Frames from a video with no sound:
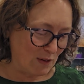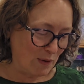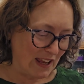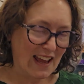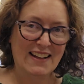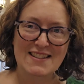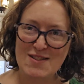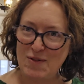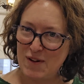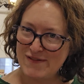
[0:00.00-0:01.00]
we had
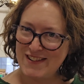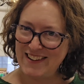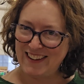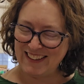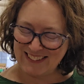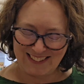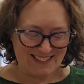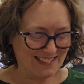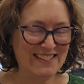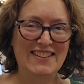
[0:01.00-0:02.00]
snow overnight,
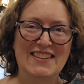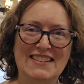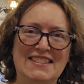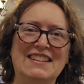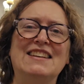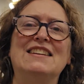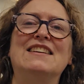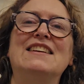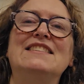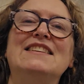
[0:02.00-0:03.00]
and you can see it.
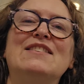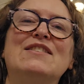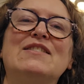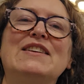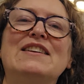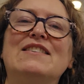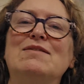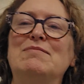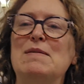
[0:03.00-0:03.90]
Can you see it through the window?